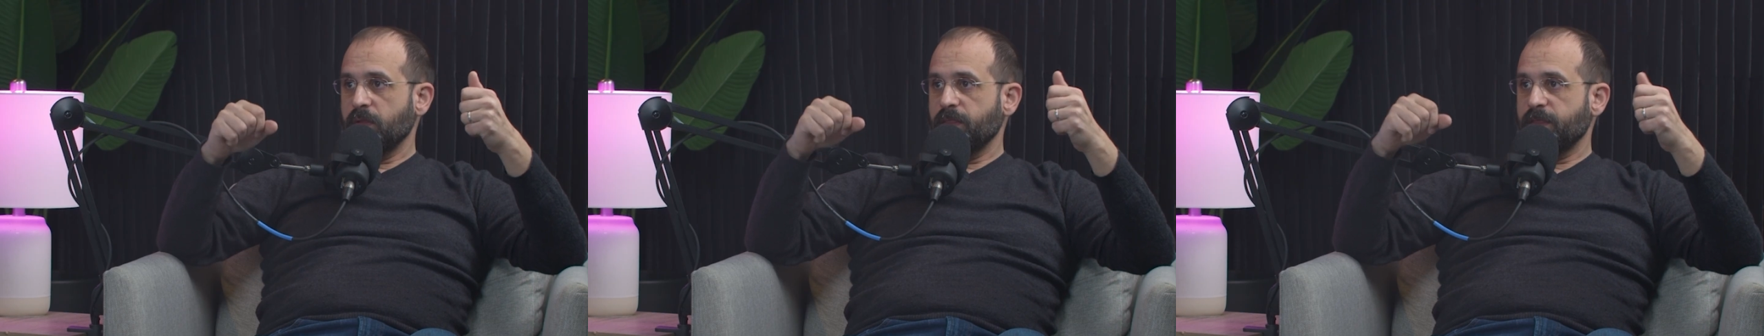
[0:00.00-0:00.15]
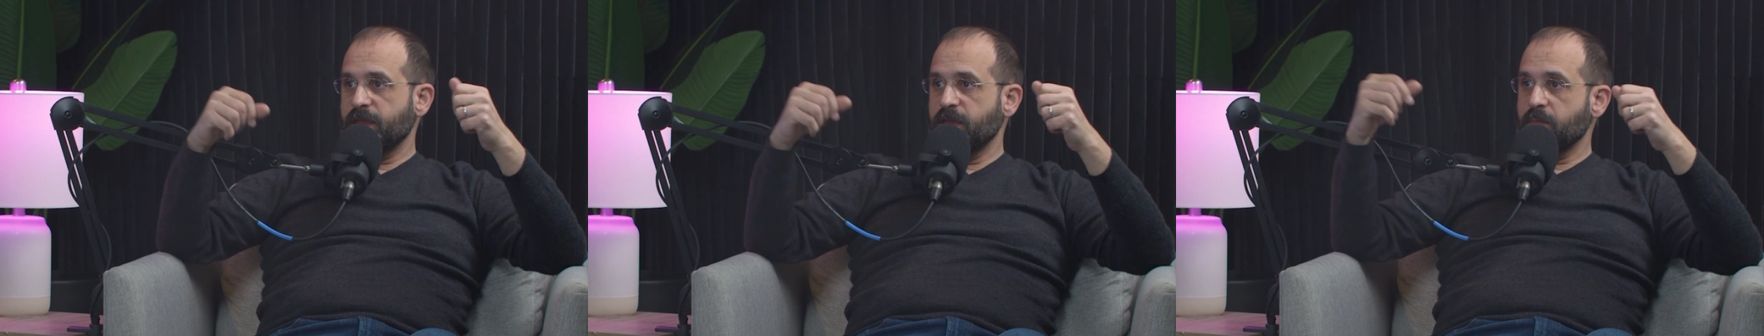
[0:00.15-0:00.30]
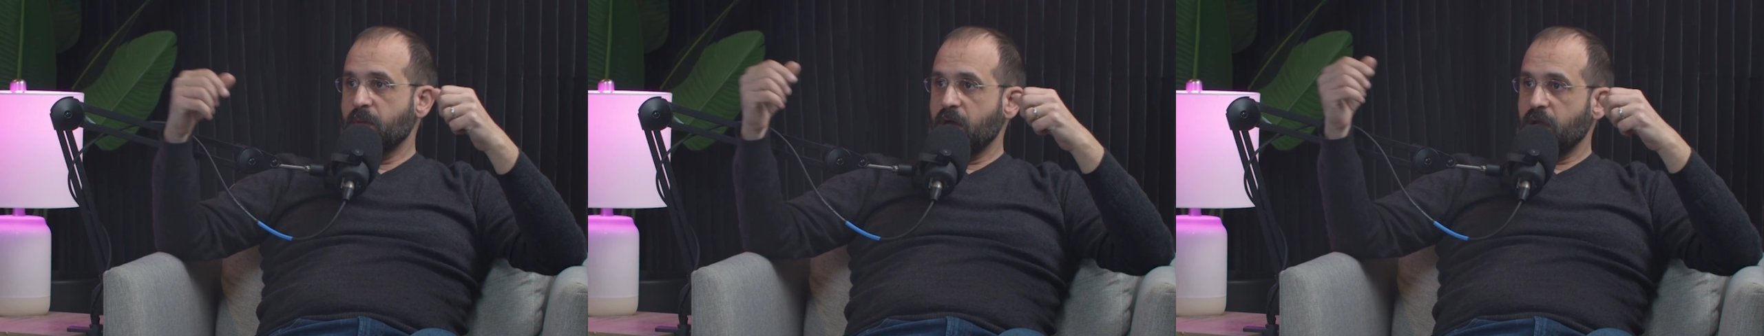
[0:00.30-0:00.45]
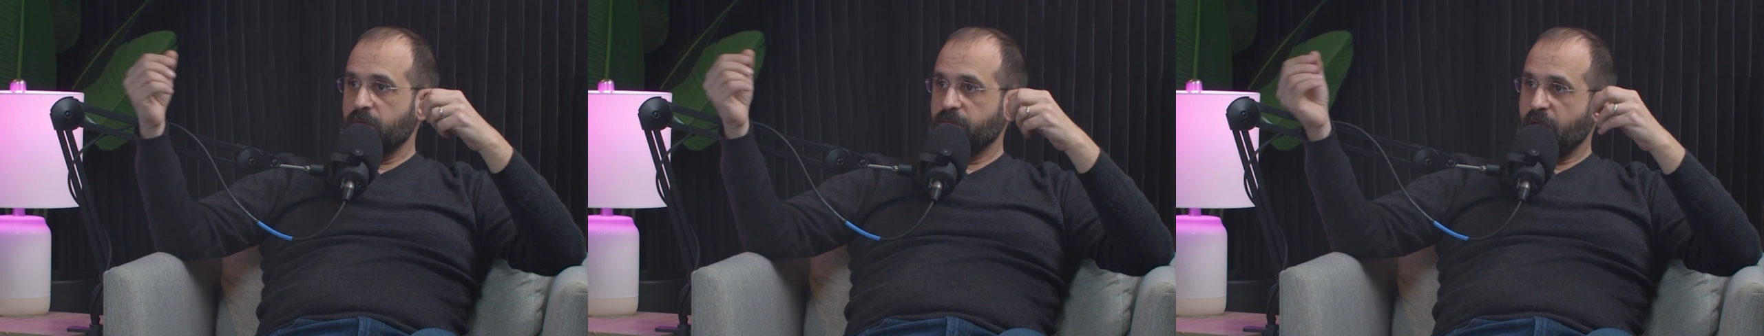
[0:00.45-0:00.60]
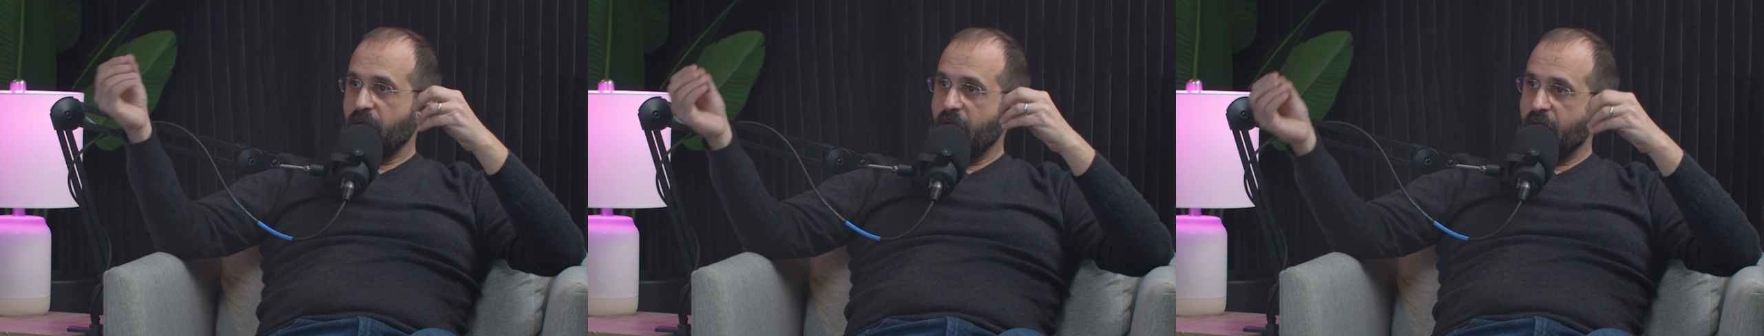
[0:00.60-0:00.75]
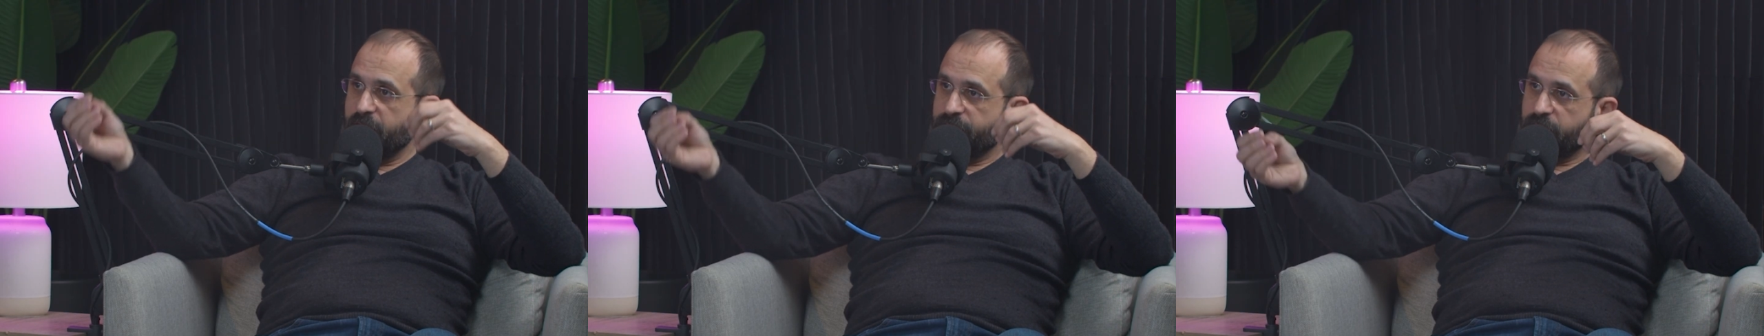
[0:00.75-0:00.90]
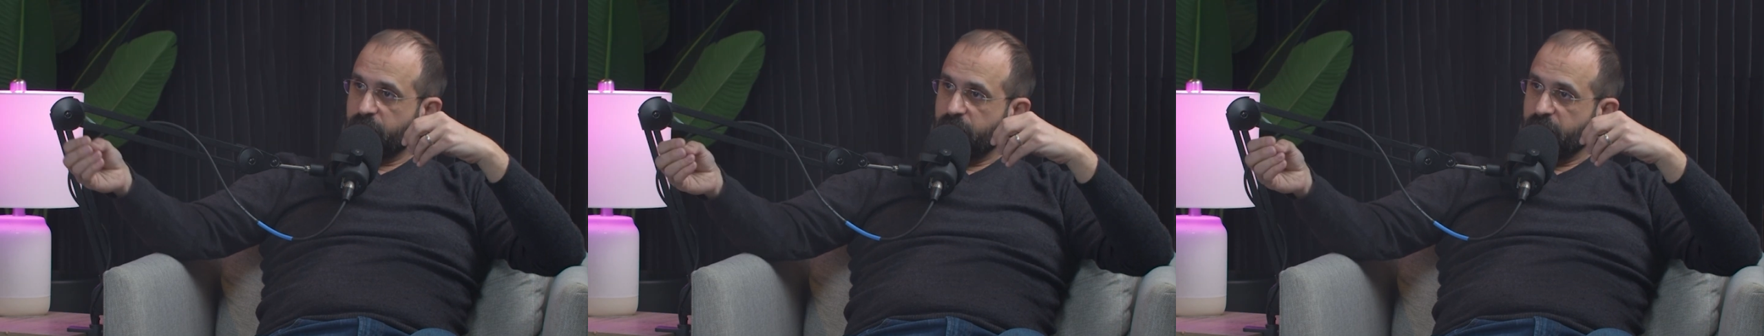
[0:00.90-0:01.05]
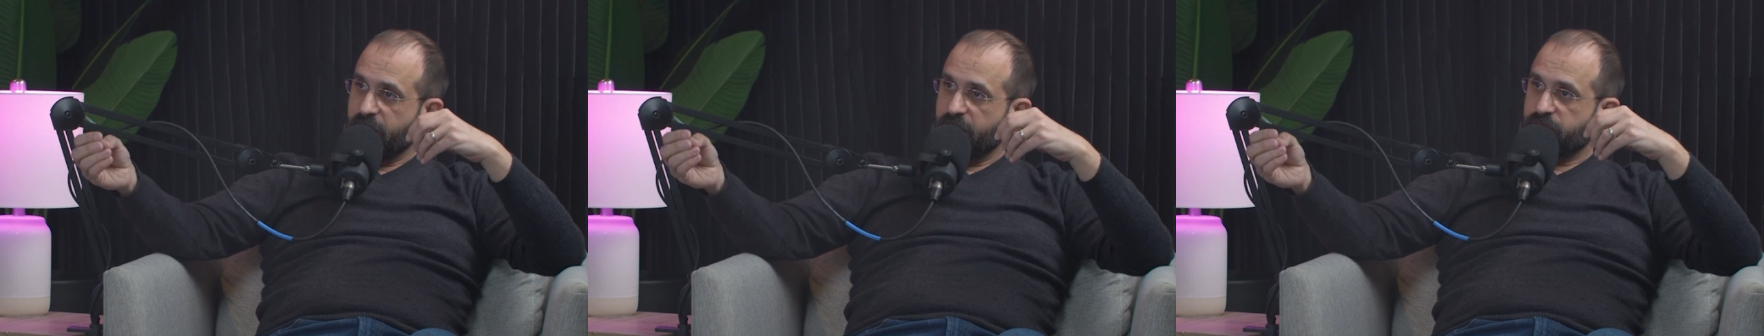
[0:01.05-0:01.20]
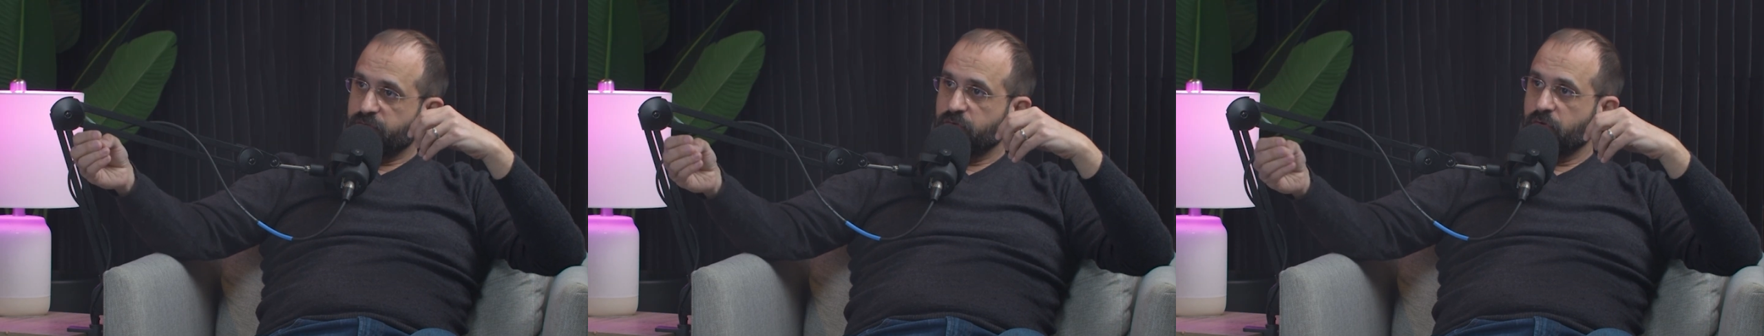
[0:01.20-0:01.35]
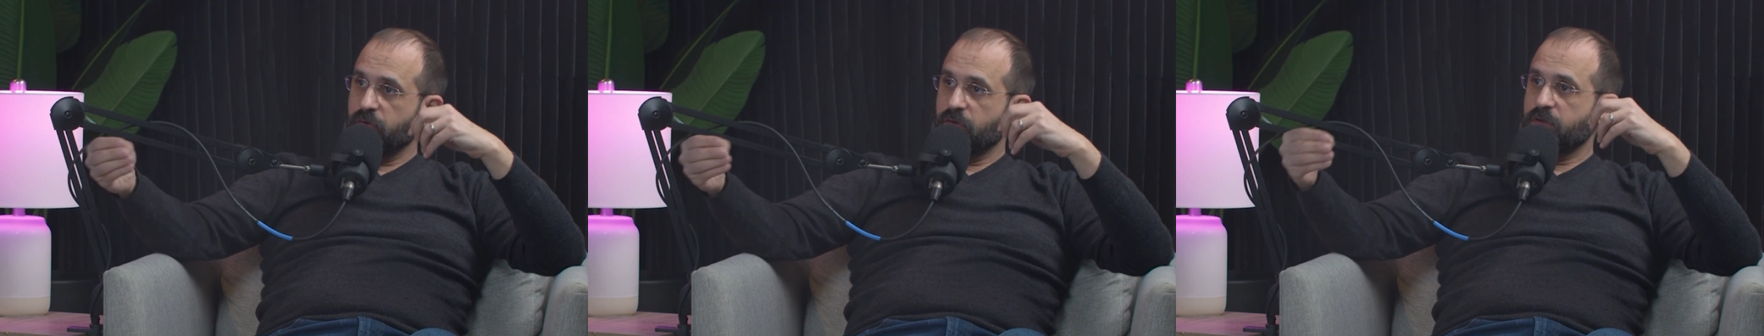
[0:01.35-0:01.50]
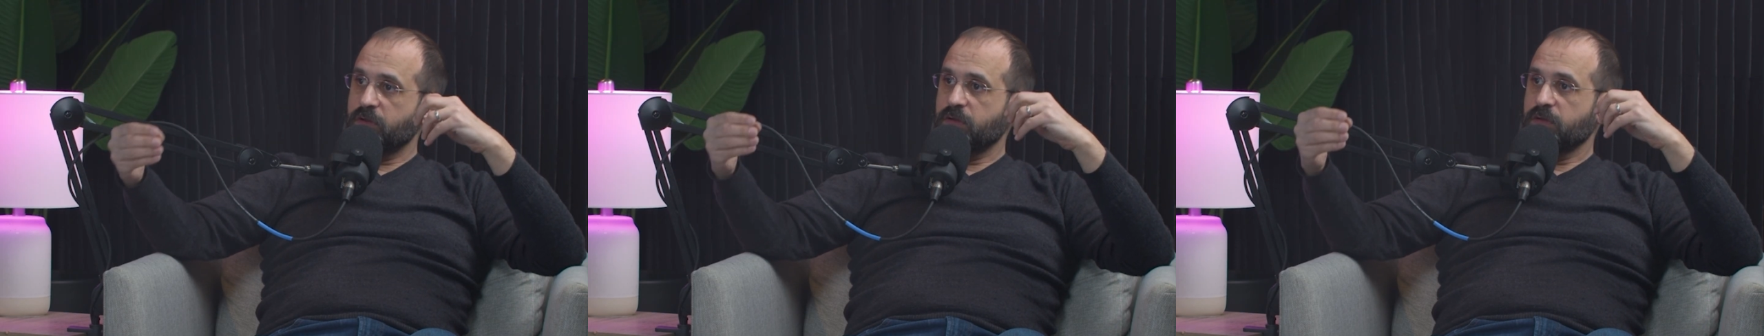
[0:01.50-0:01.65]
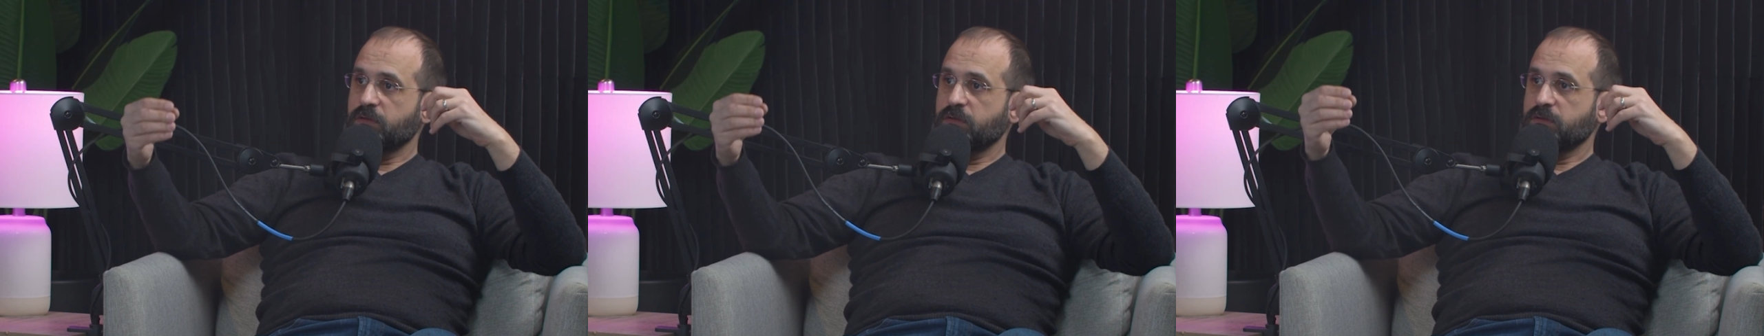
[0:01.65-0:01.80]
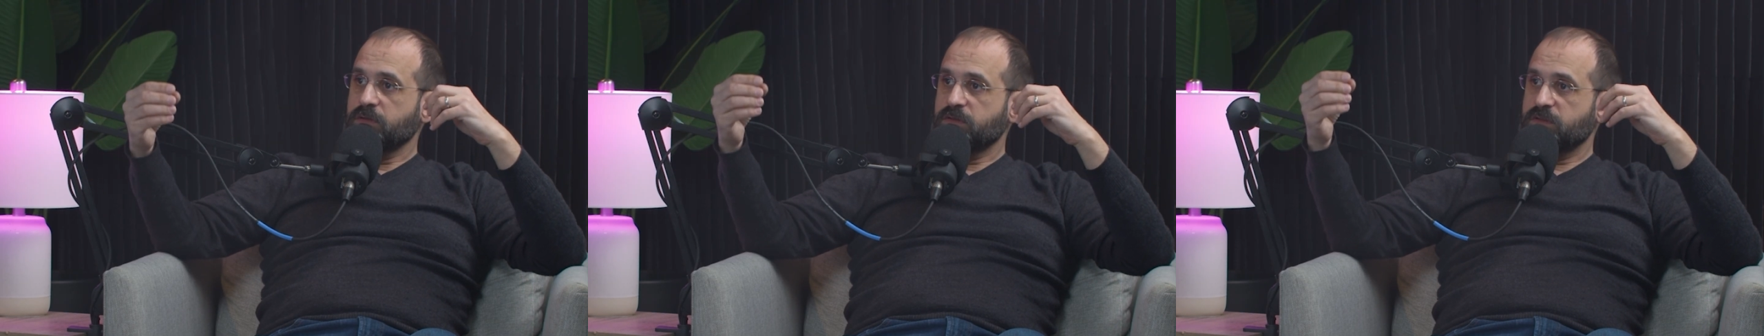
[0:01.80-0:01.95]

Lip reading: the amount of effort it took